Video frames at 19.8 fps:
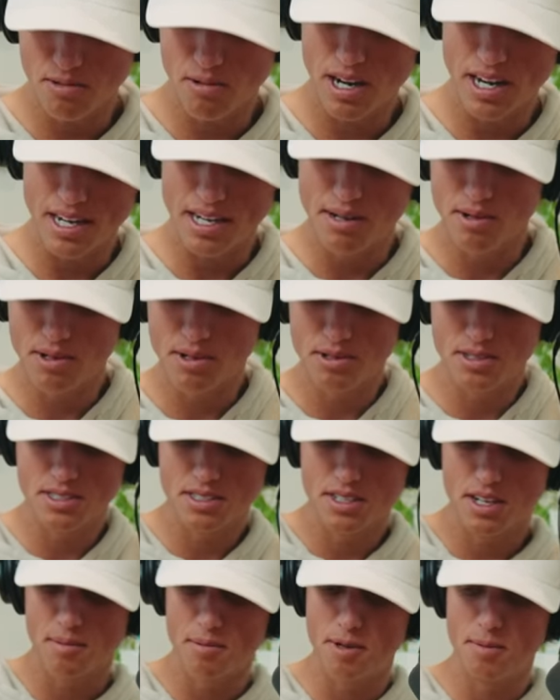why he would always
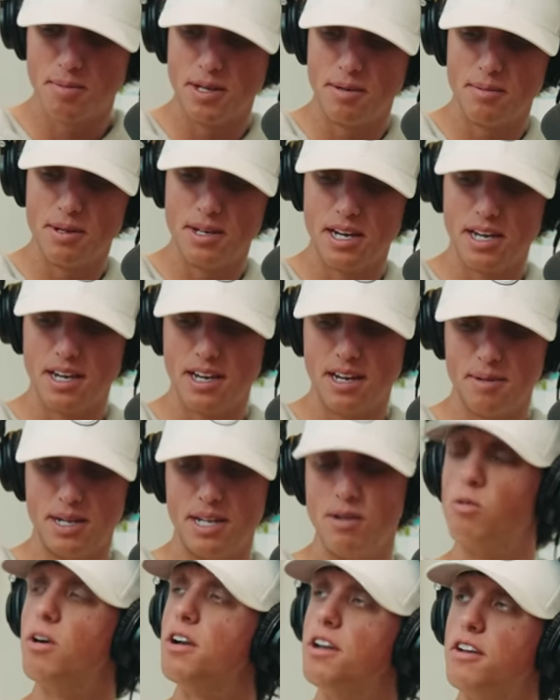come to PBA. I mean
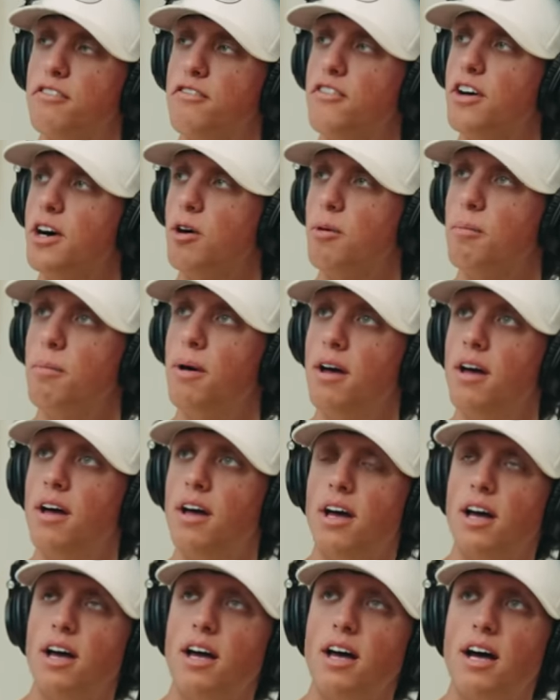he wanted to film
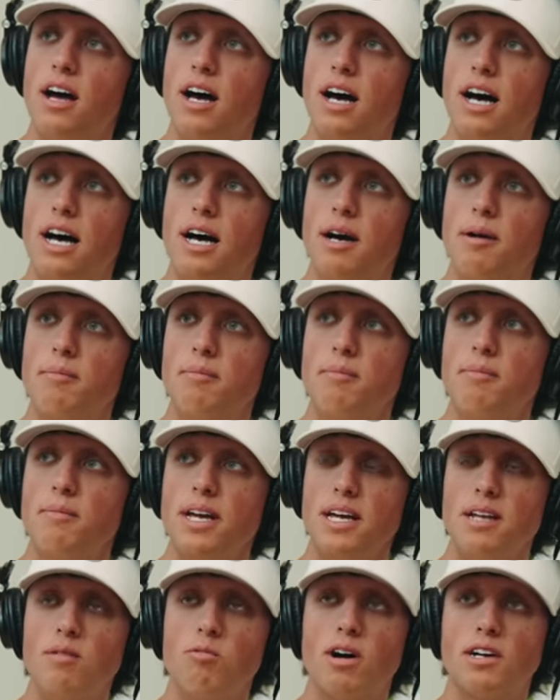um,
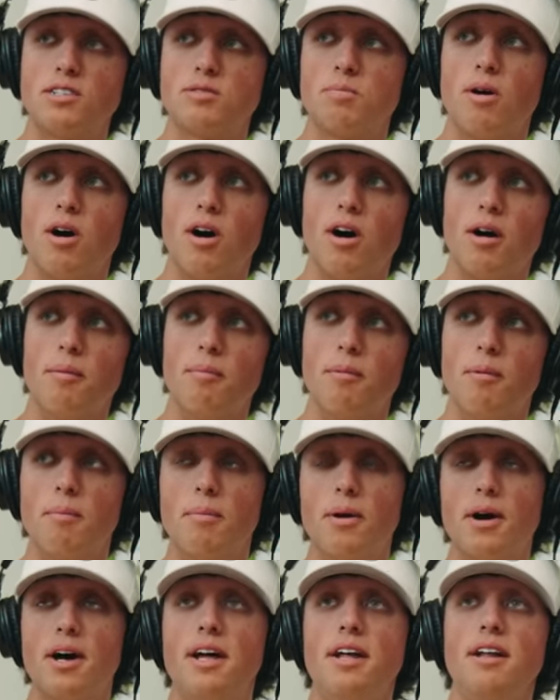in West Palm,
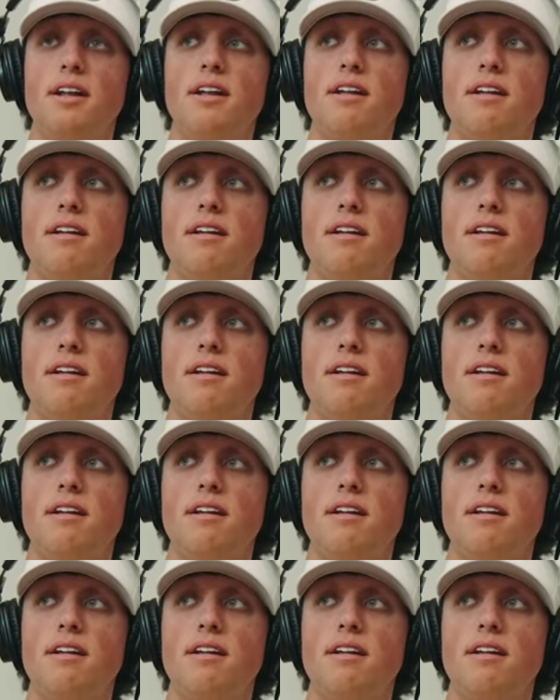but